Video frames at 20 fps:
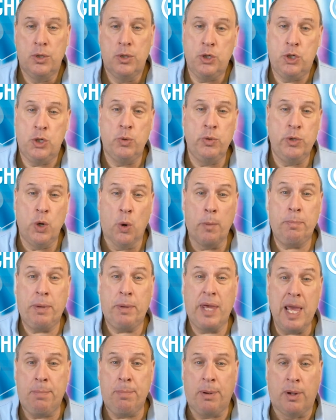Do your
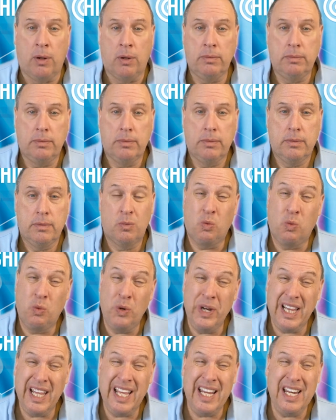people
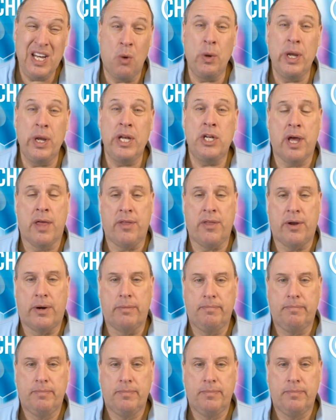really know each other?